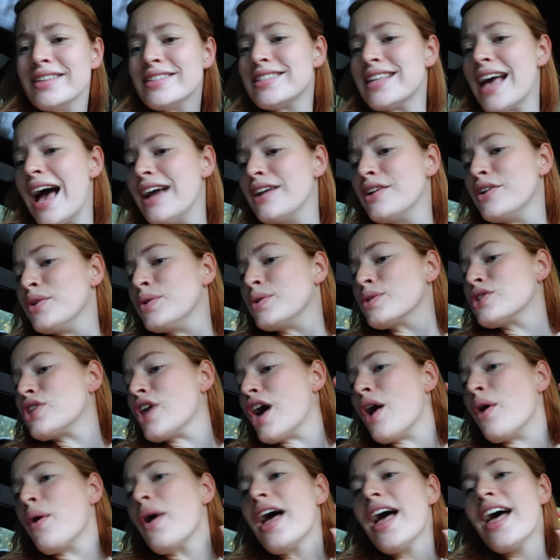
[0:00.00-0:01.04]
Sad news
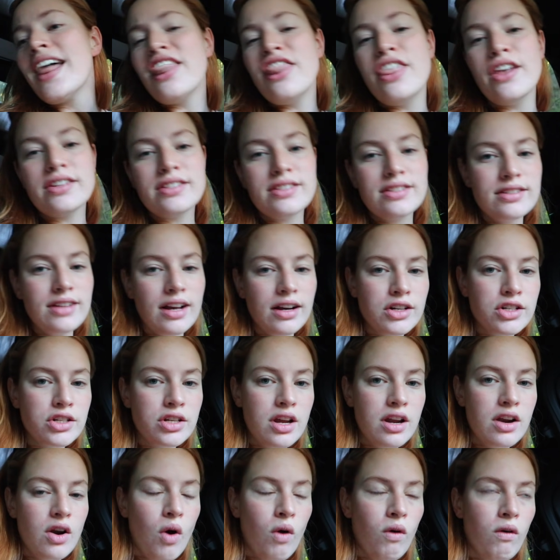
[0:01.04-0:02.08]
though, the
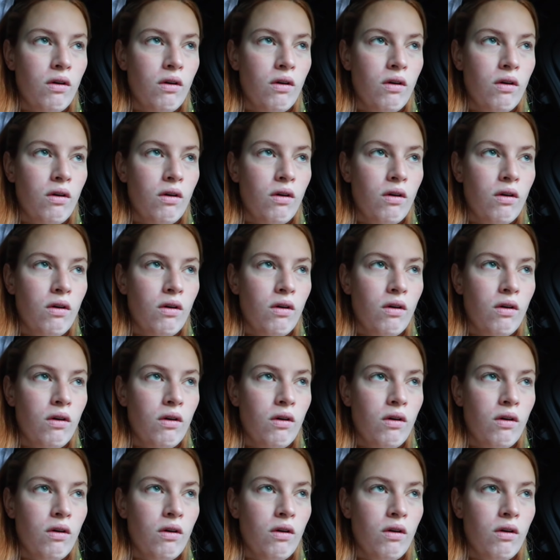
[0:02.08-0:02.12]
suction